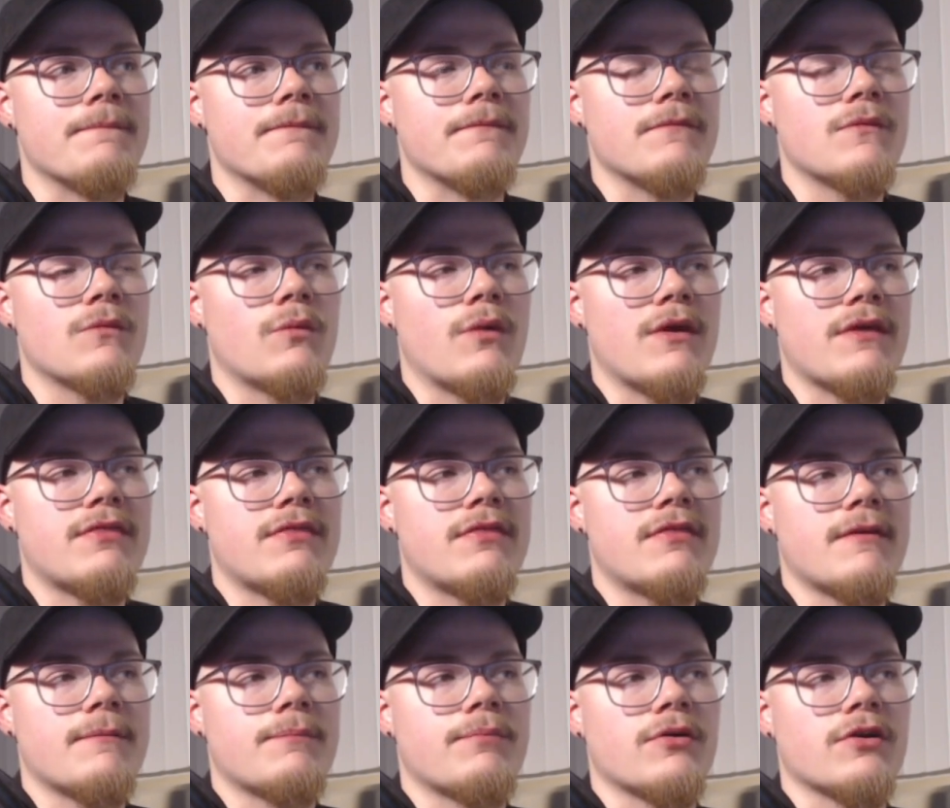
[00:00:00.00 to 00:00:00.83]

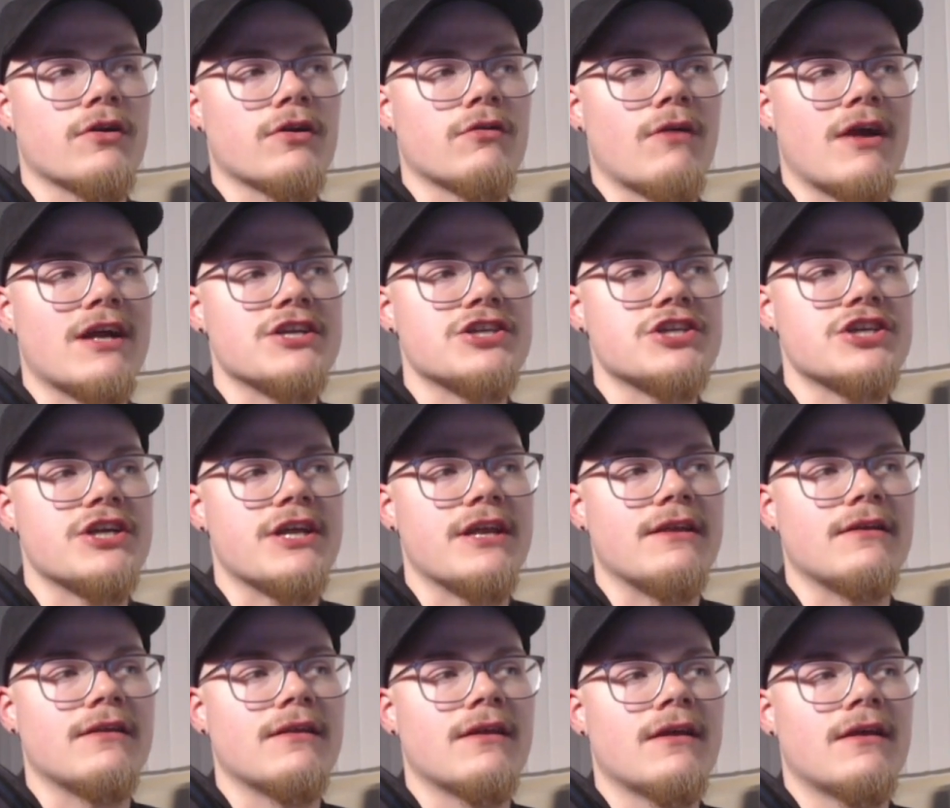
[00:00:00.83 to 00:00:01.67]
with the
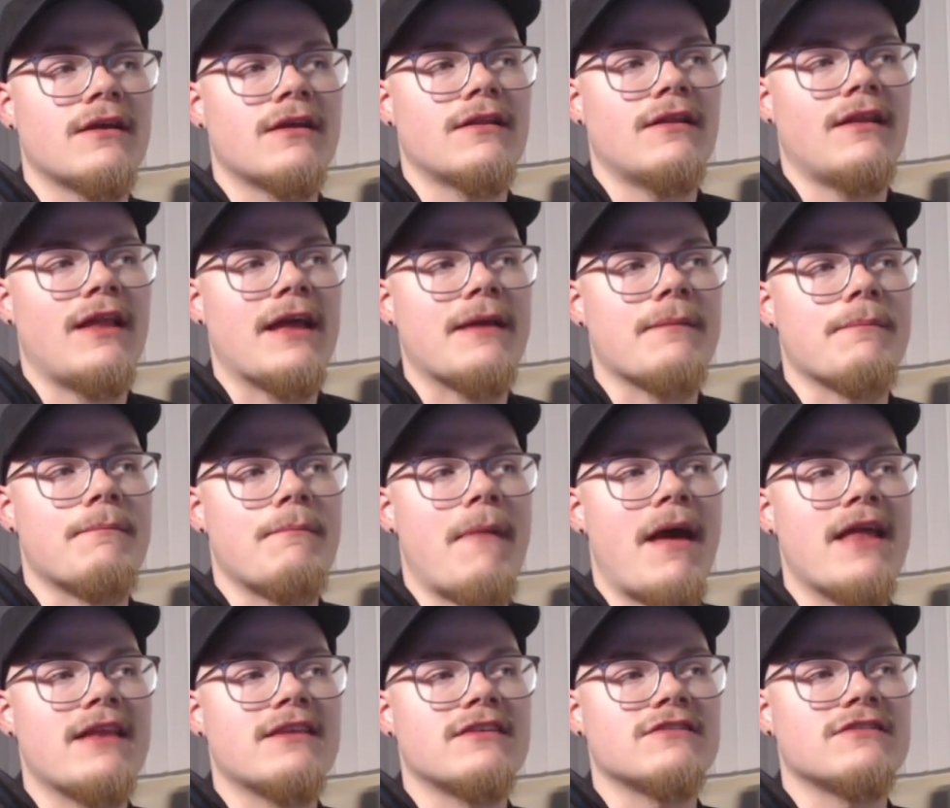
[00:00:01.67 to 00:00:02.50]
progression, like,
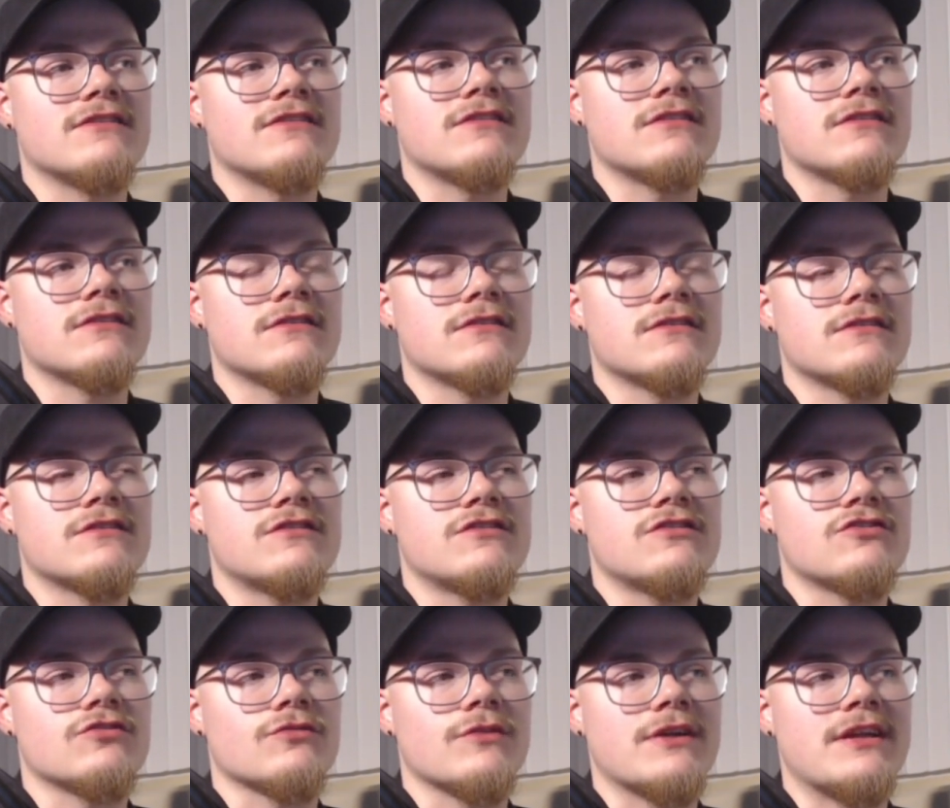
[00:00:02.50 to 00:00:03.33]
men's
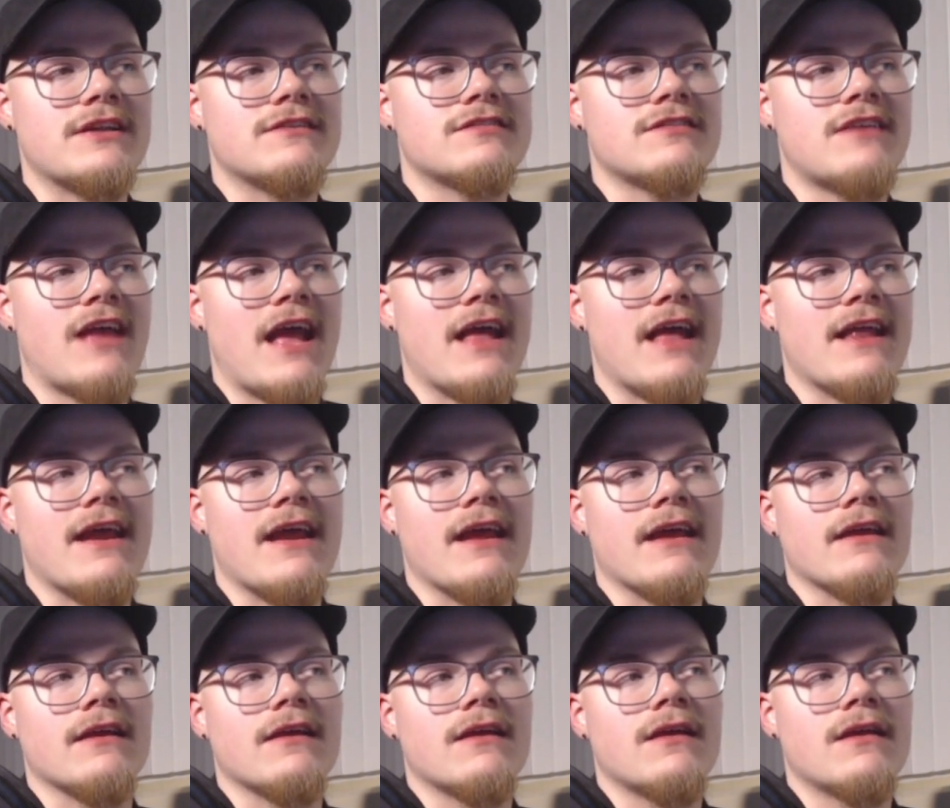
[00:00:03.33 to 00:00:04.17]
street
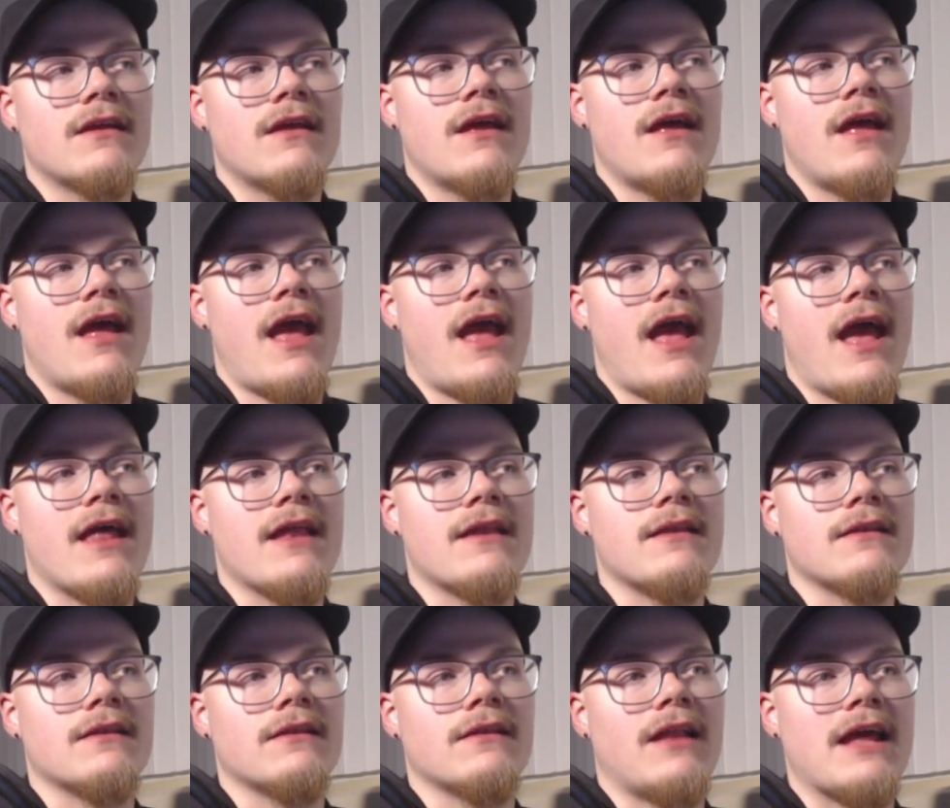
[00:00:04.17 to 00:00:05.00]
skating
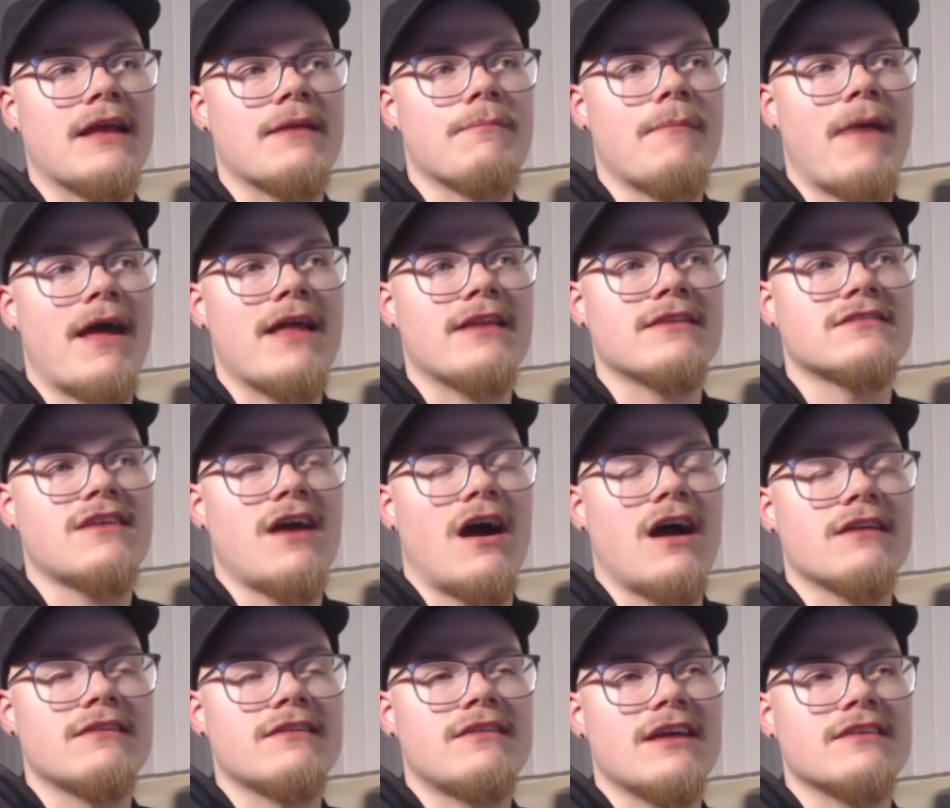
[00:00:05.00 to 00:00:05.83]
and, like, men's
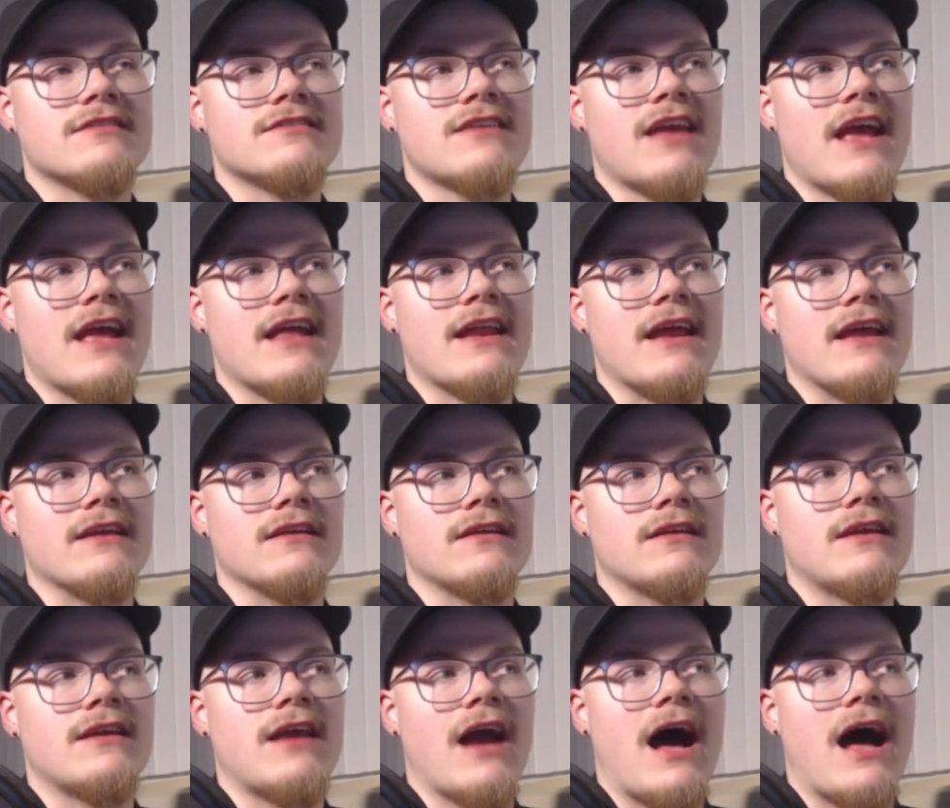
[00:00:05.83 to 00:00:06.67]
contest
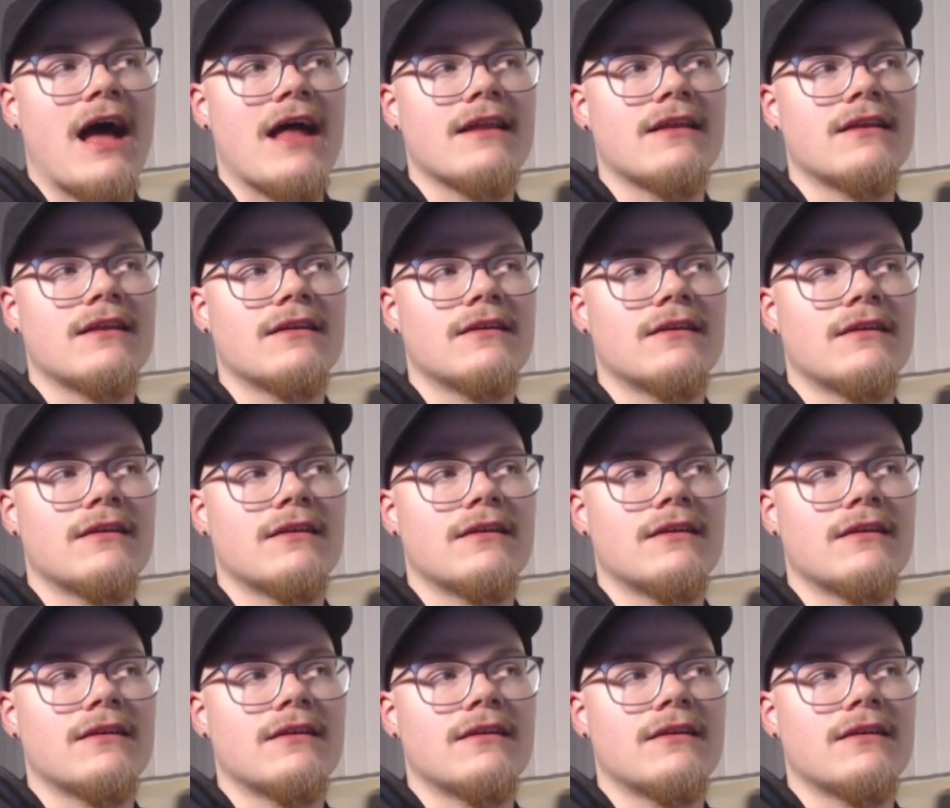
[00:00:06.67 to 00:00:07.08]
skating got,